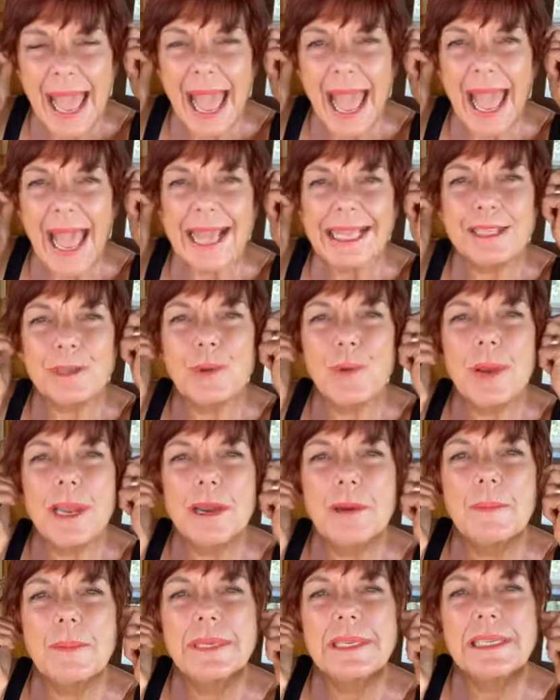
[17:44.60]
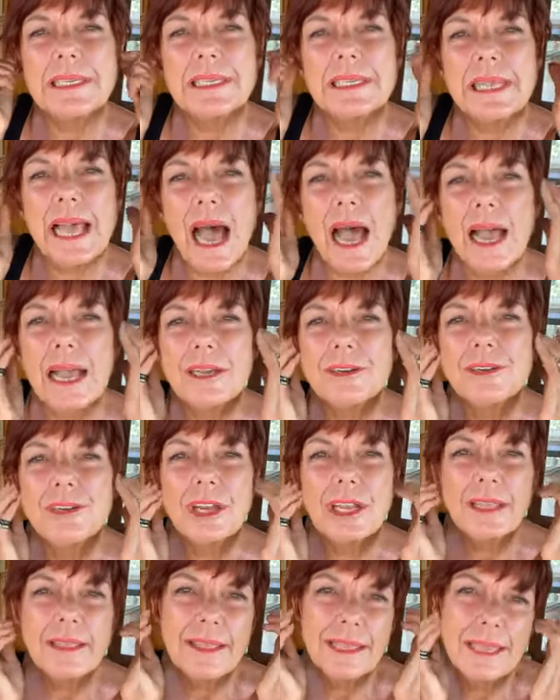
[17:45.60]
as we are
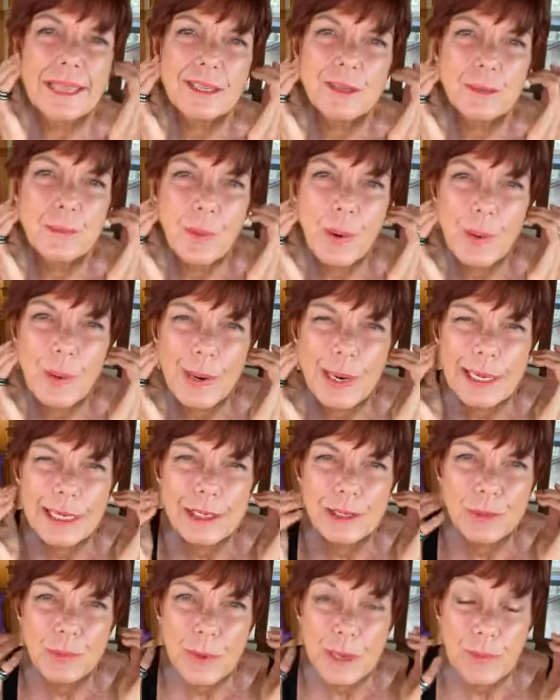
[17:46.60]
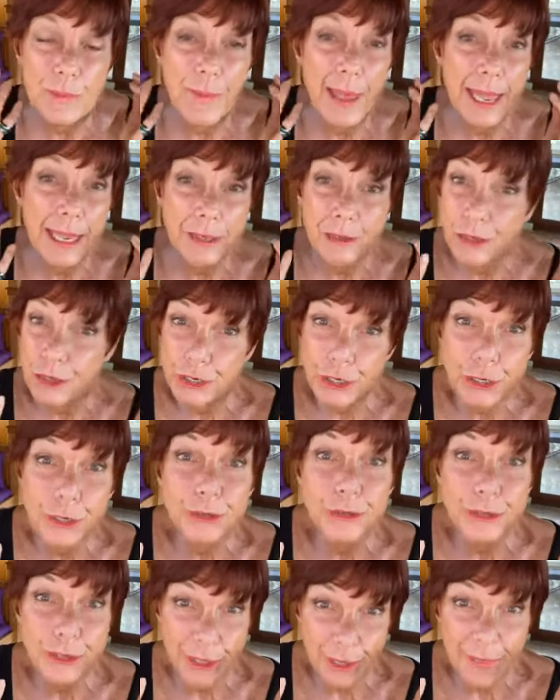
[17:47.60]
massaging these points, we may
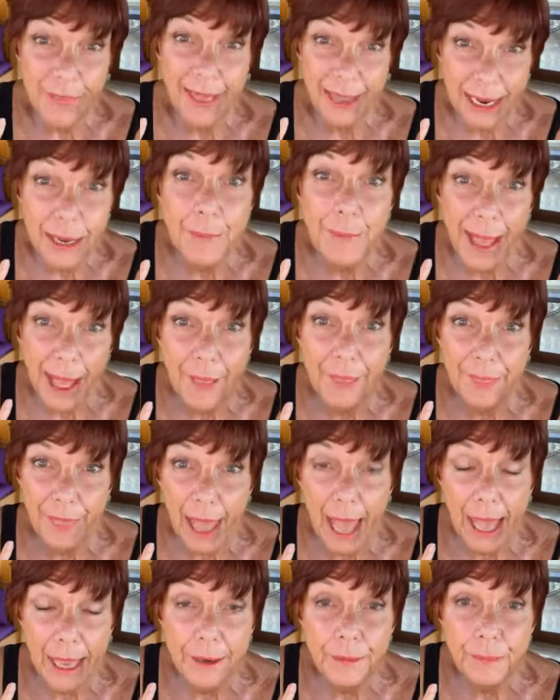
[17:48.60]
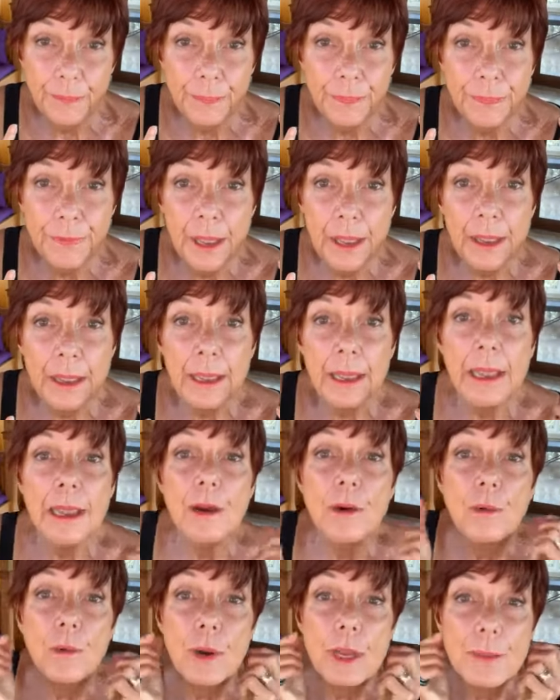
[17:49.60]
choose to think about that.
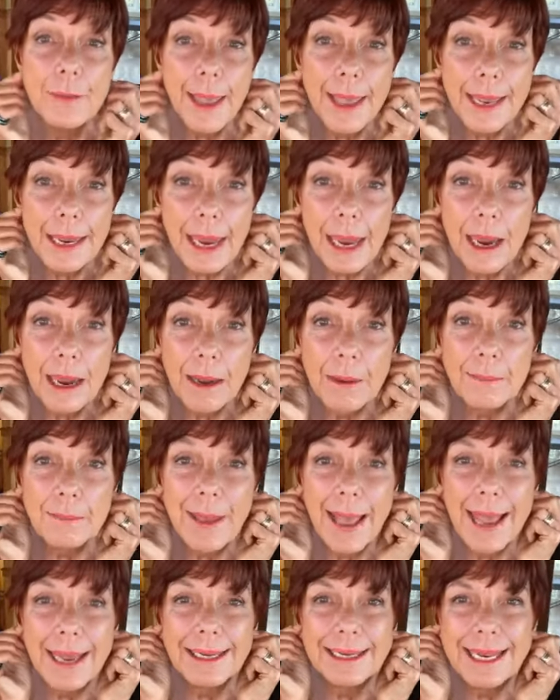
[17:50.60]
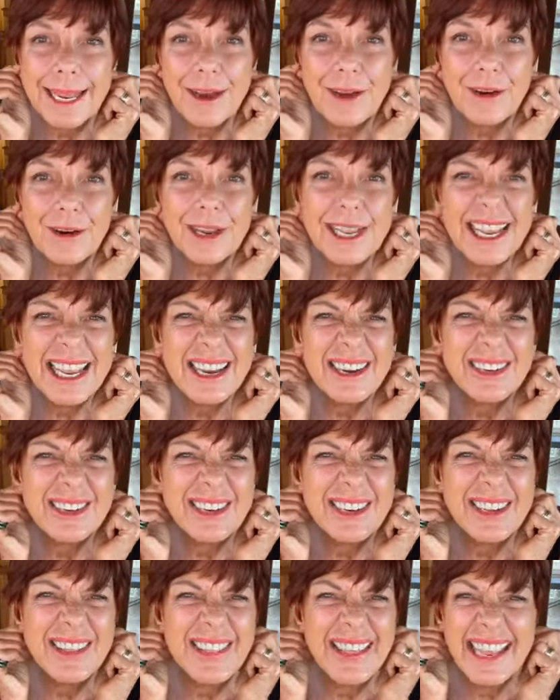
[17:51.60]
We may come back down here
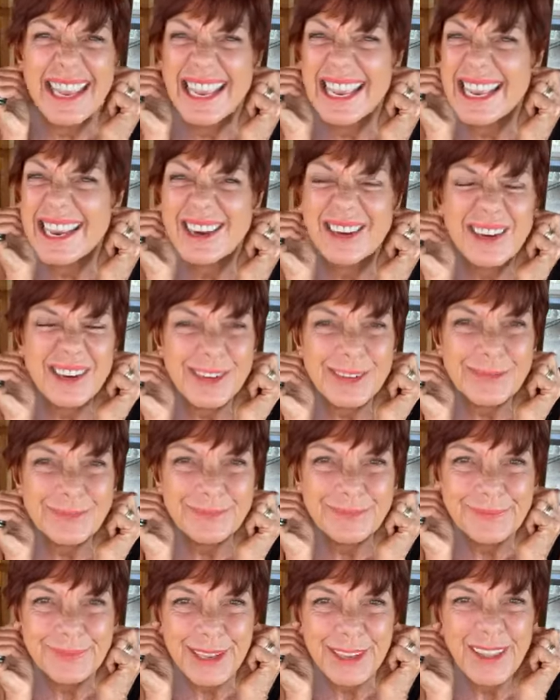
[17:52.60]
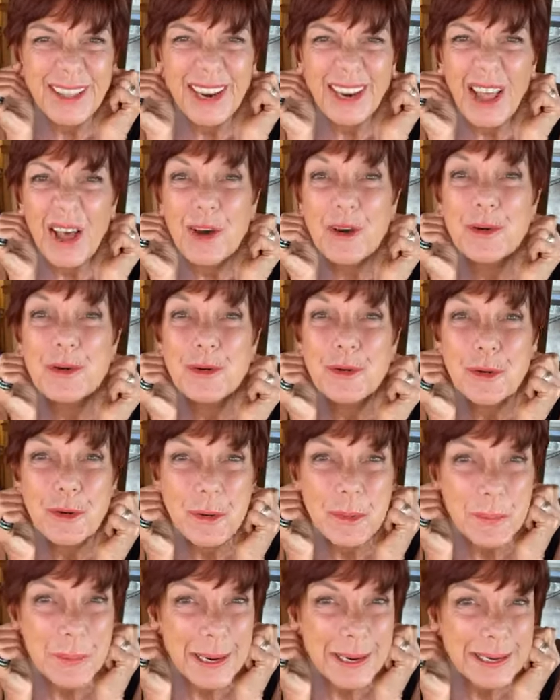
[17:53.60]
to the ear, to the
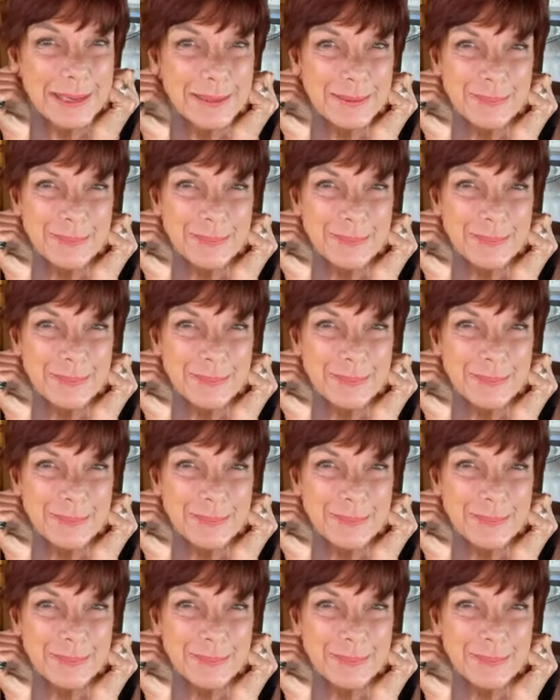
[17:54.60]
lobe,